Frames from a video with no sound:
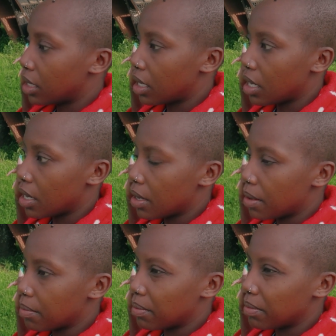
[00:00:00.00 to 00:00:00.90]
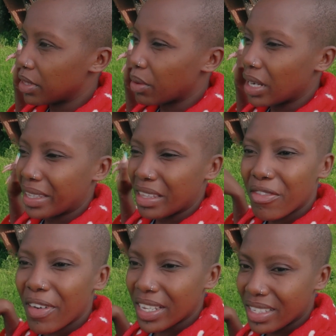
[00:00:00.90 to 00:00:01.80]
they were like
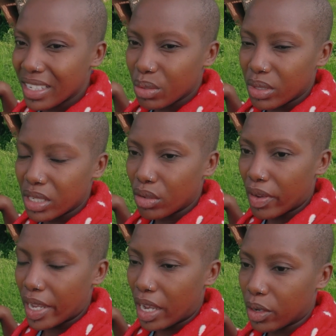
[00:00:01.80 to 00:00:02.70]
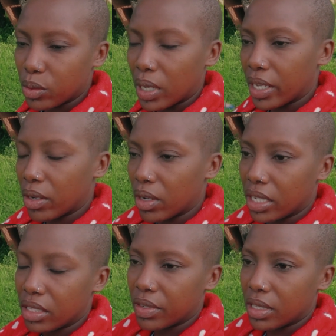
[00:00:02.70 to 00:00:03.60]
the first things we did over here, because we're like, oh,
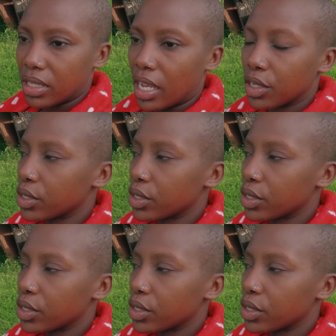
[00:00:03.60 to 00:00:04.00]
let's fix the